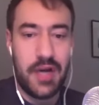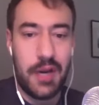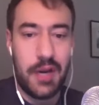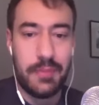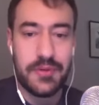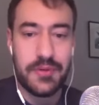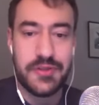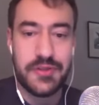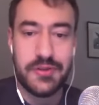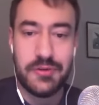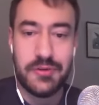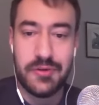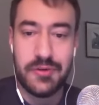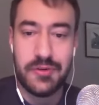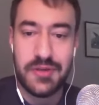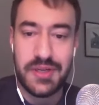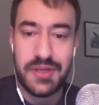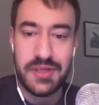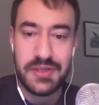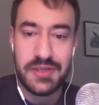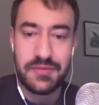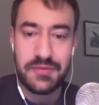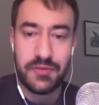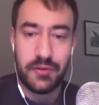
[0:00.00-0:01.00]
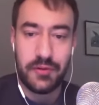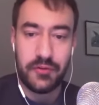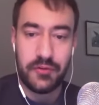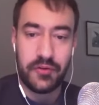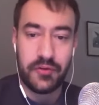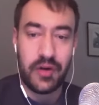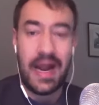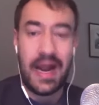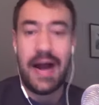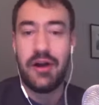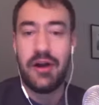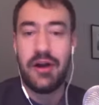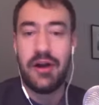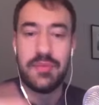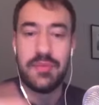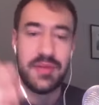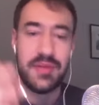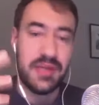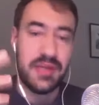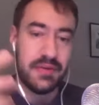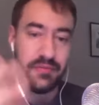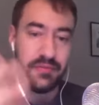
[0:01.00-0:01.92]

opportunities for for alchemy